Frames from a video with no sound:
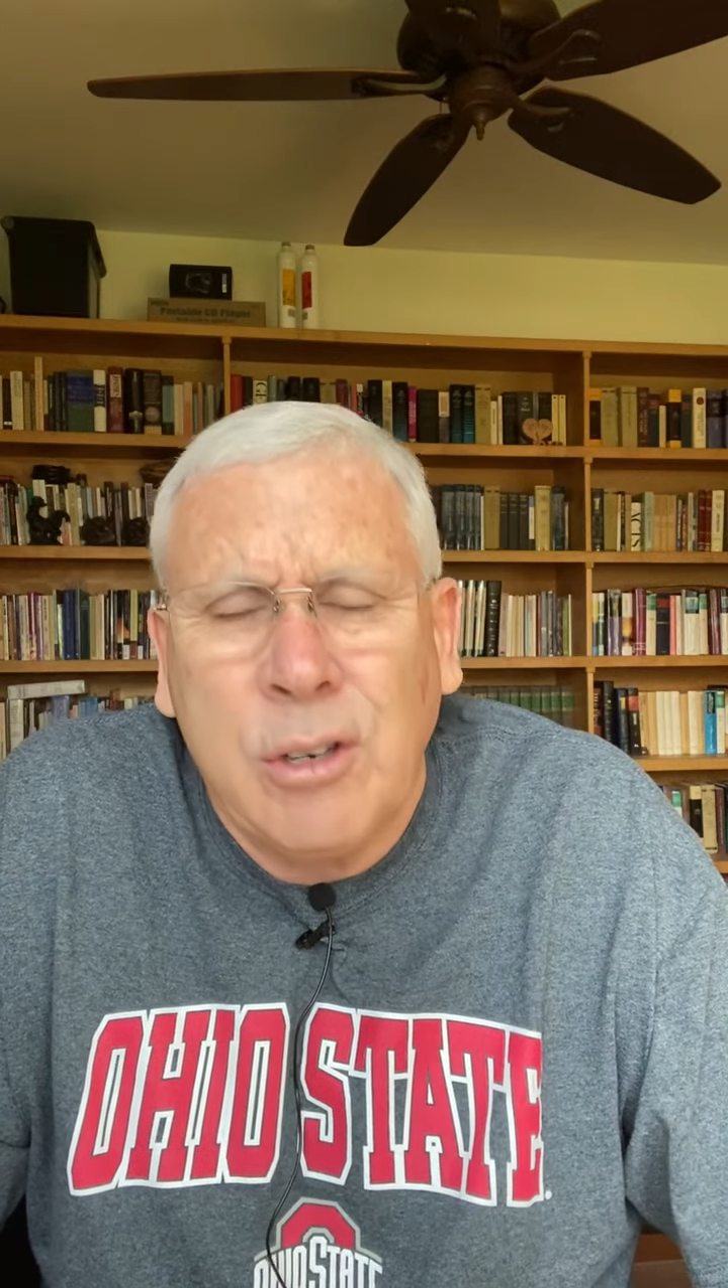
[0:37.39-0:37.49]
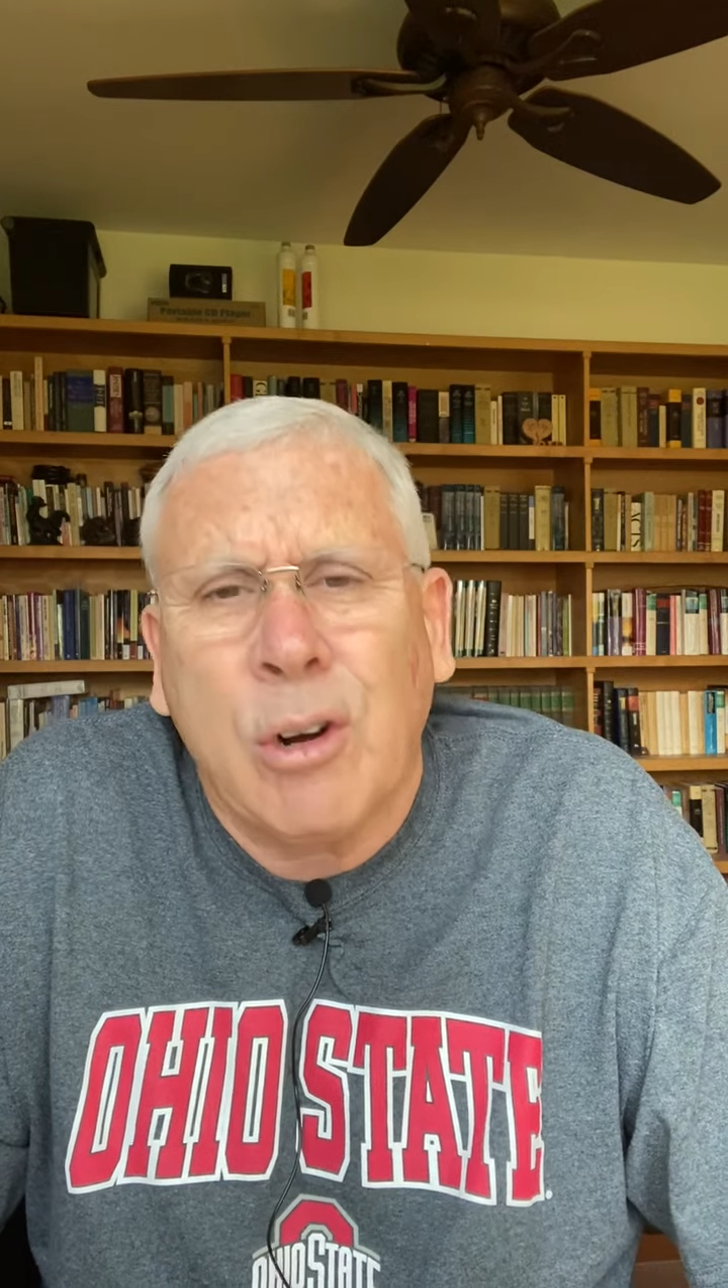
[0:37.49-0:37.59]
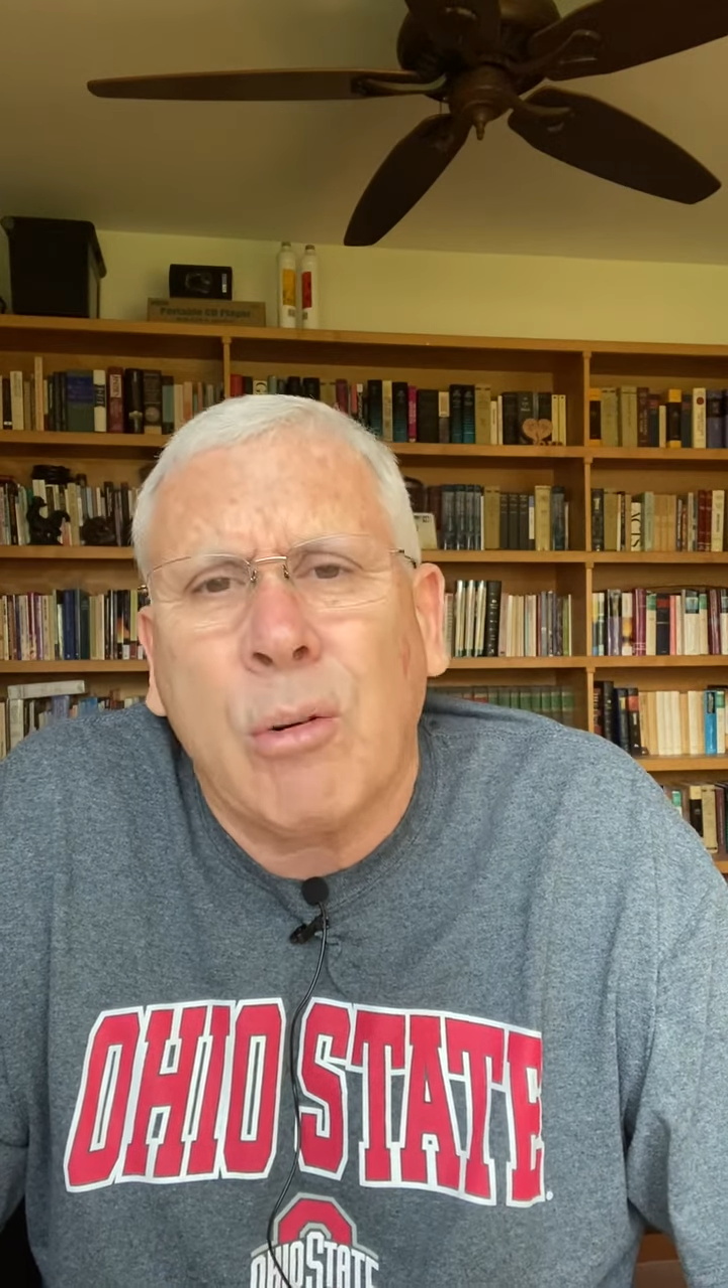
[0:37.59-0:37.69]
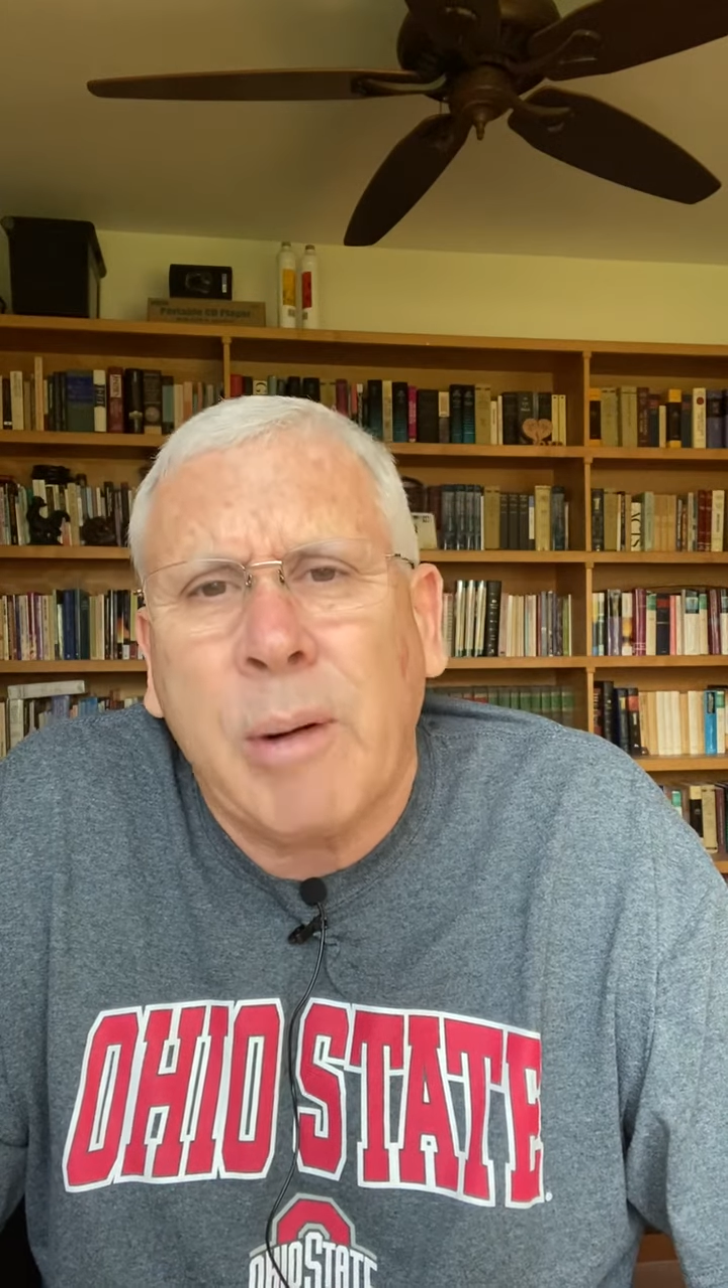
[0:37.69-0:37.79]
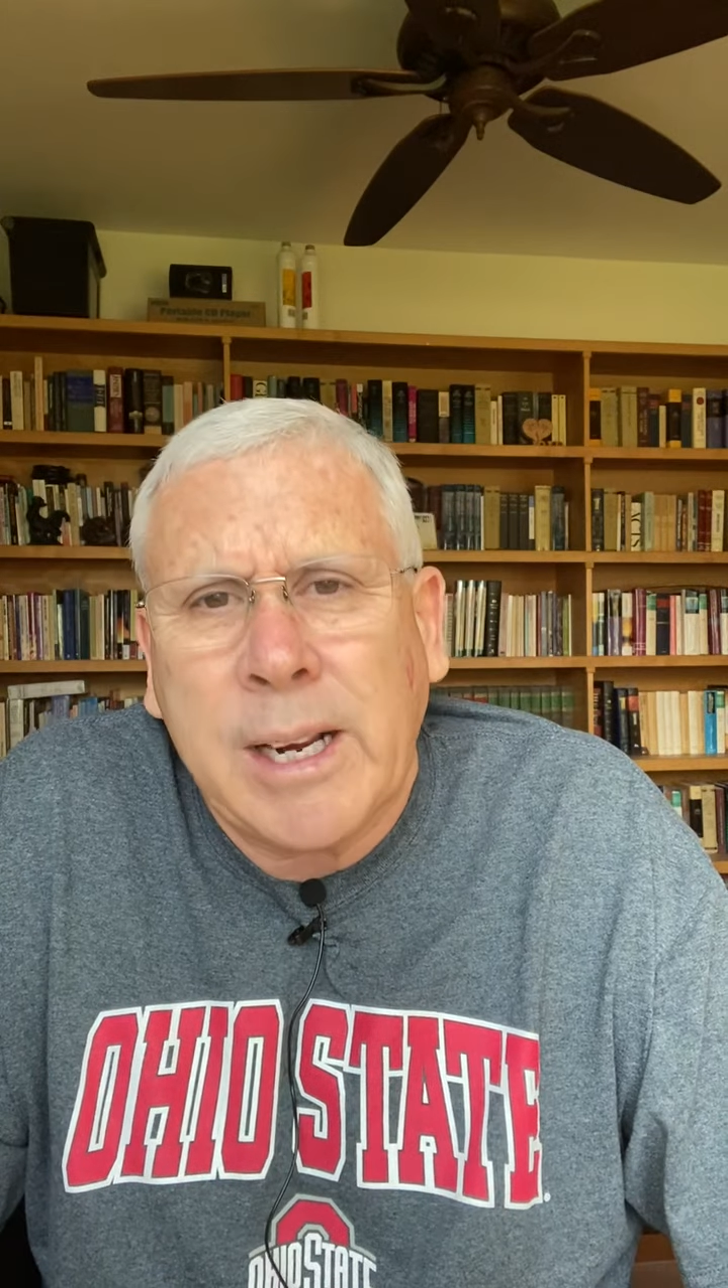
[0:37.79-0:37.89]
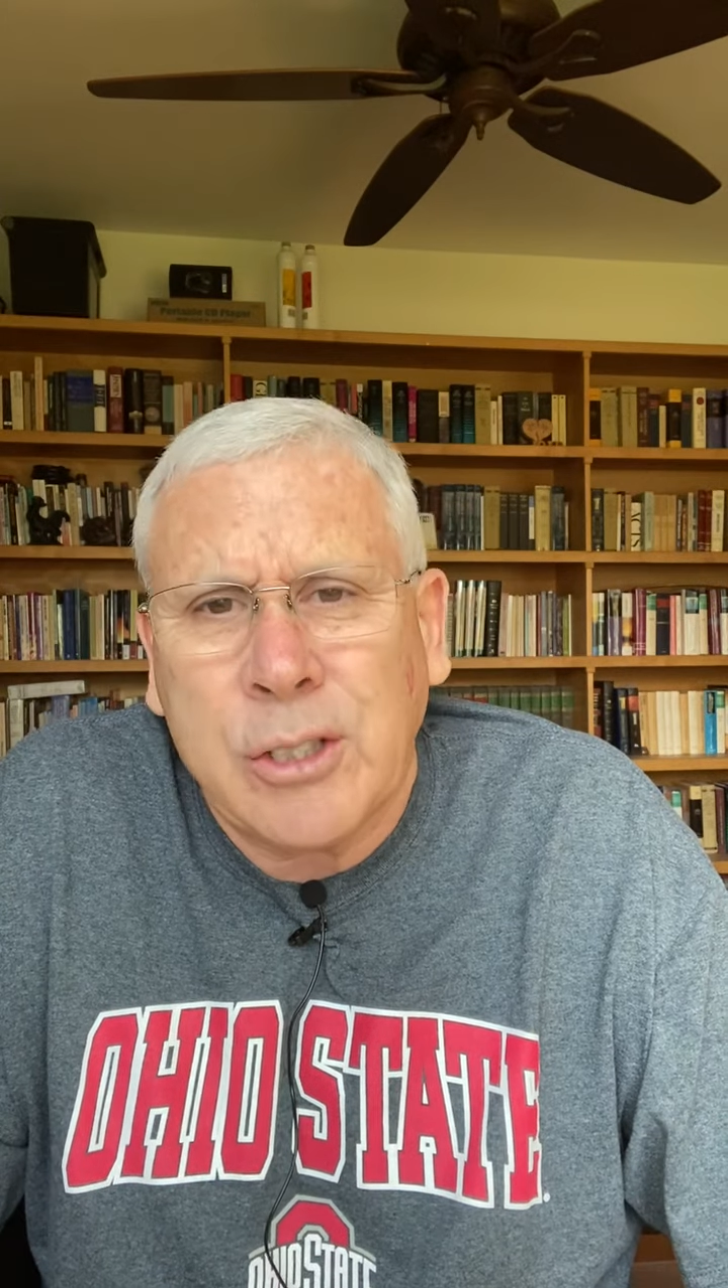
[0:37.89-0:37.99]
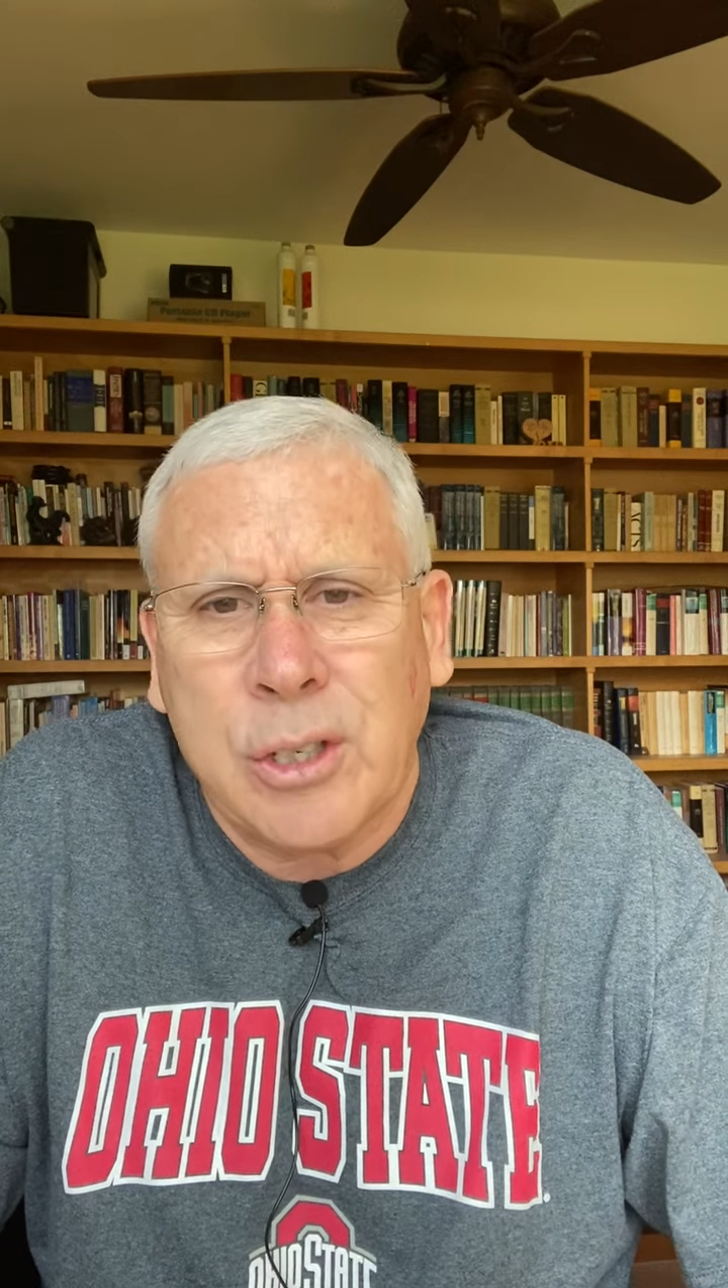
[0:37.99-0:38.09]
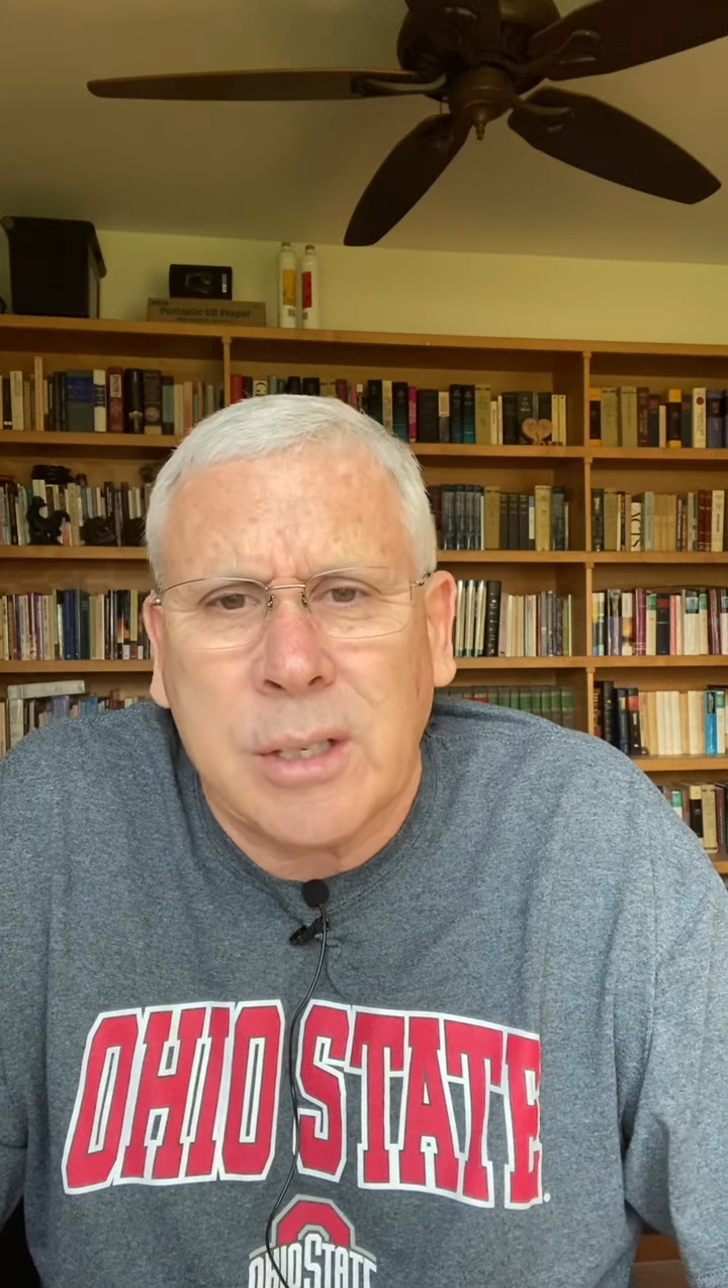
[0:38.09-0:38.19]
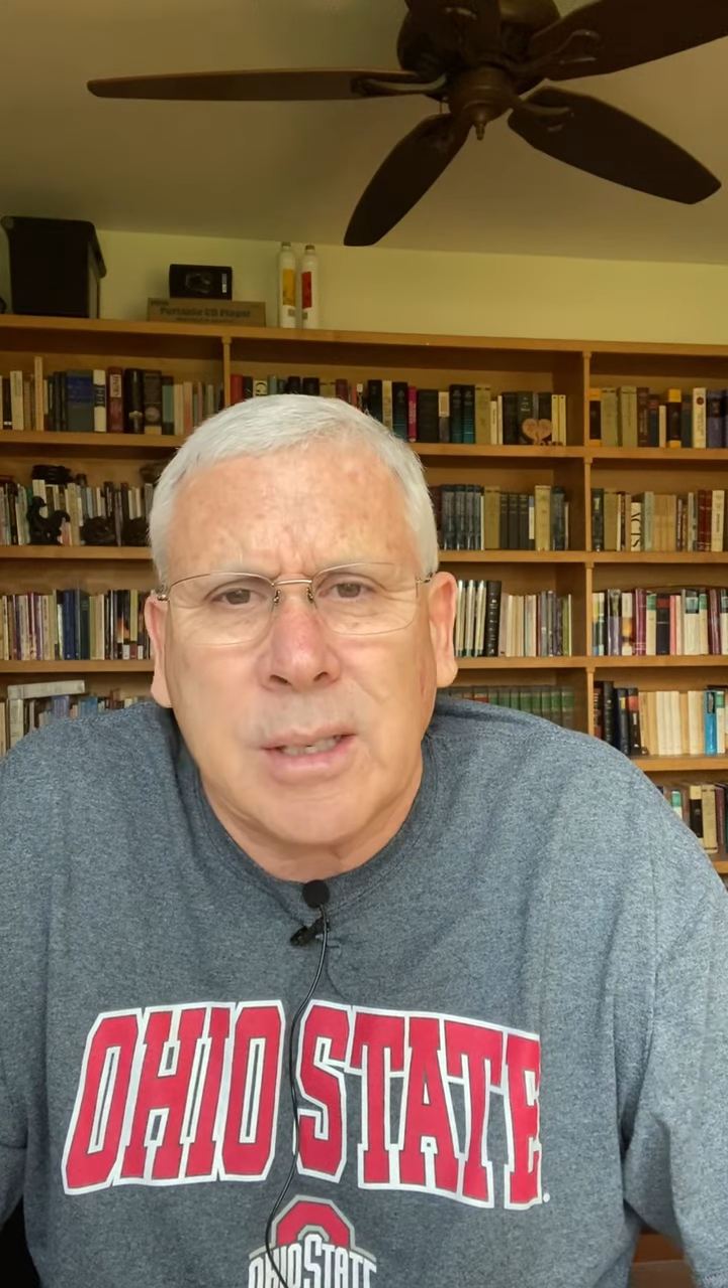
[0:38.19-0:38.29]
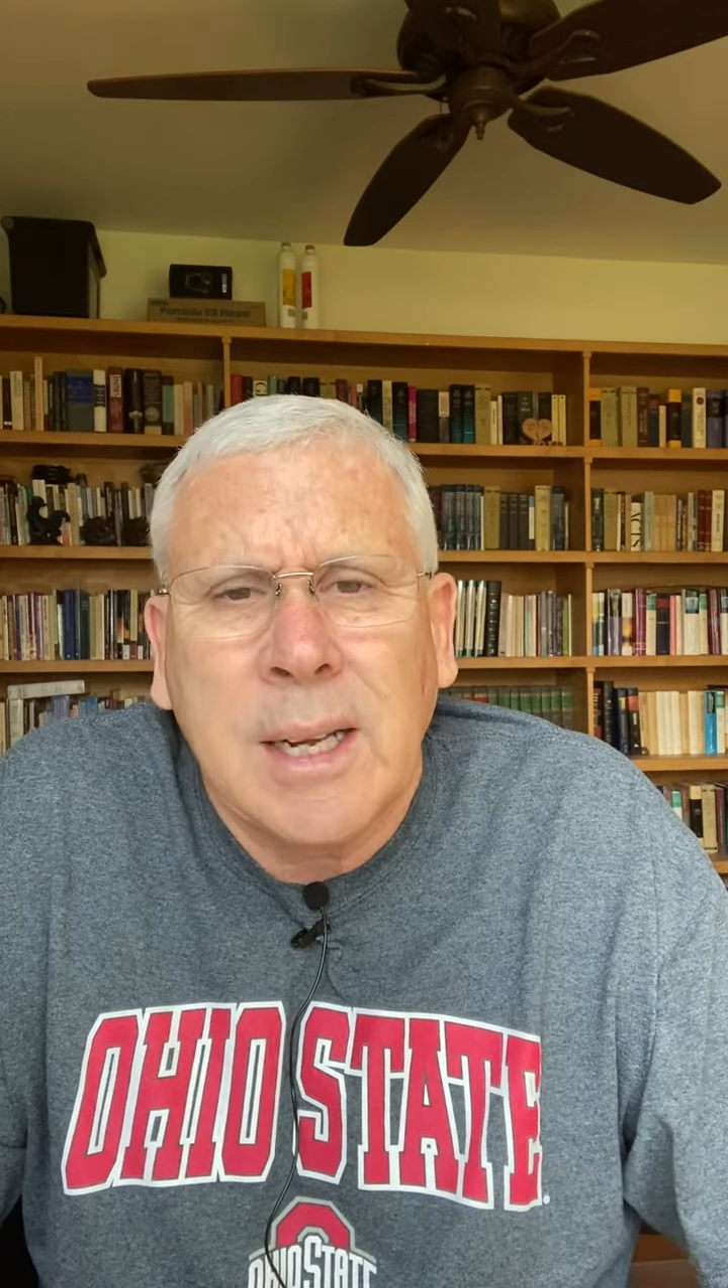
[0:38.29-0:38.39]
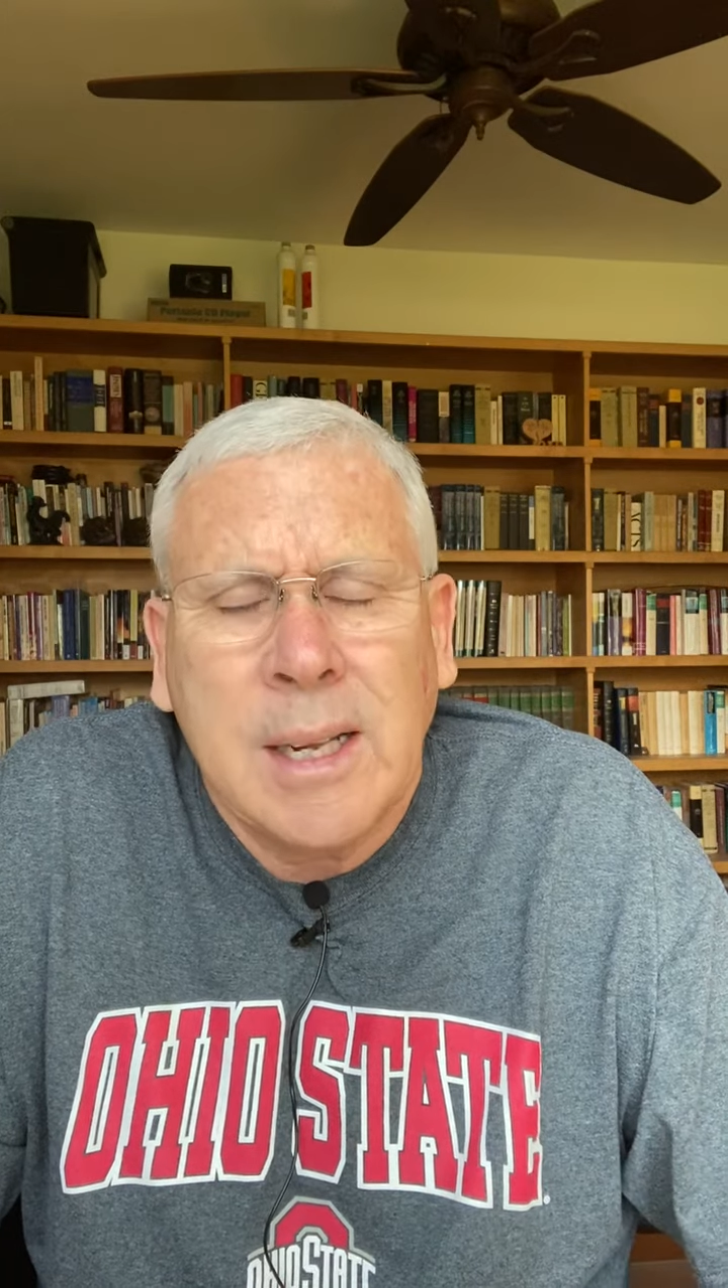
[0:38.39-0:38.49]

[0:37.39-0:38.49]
correction